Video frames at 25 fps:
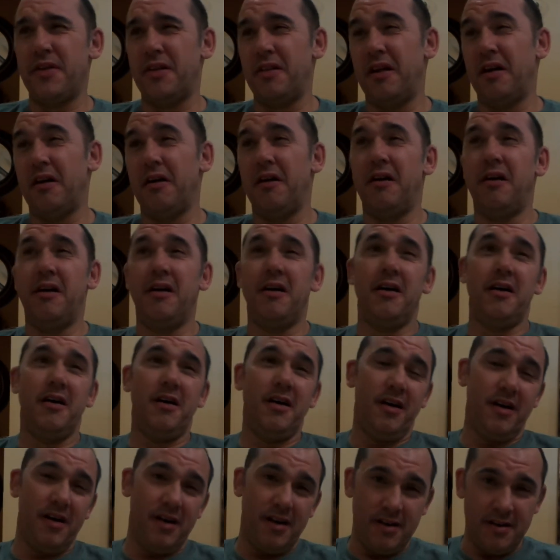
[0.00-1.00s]
You're like,
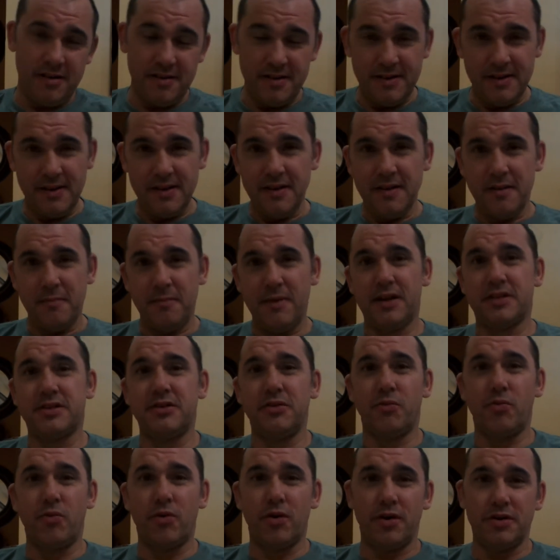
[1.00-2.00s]
uh, makes
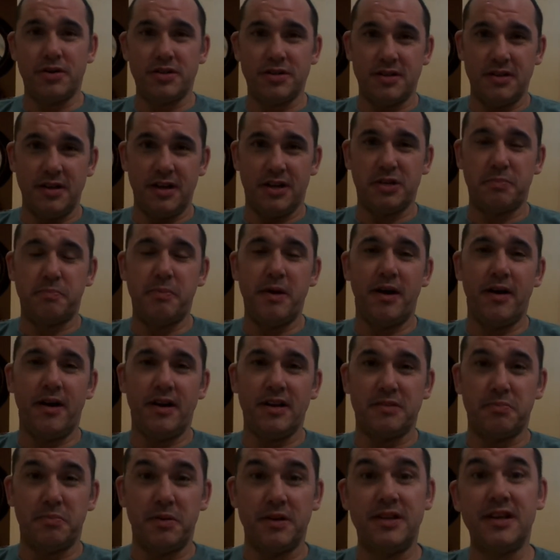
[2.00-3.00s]
it worse the
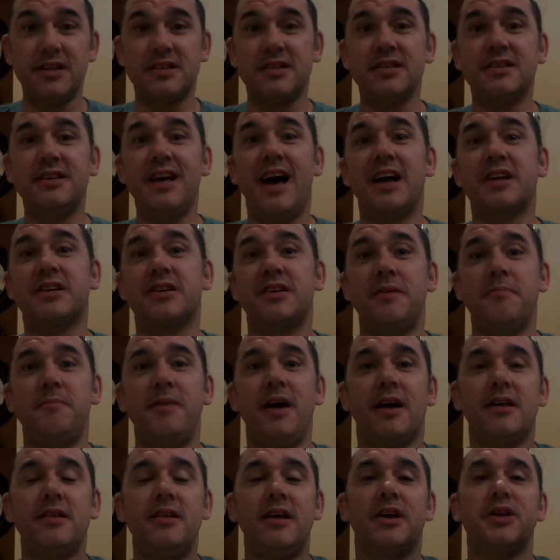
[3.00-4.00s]
experience but this is actually
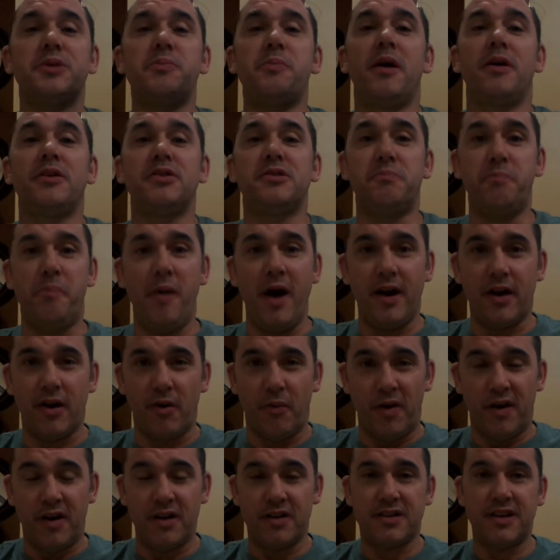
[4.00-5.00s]
making the experience better
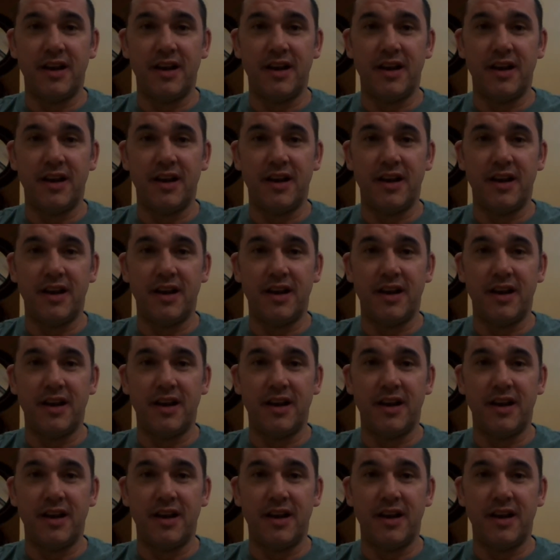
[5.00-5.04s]
when a,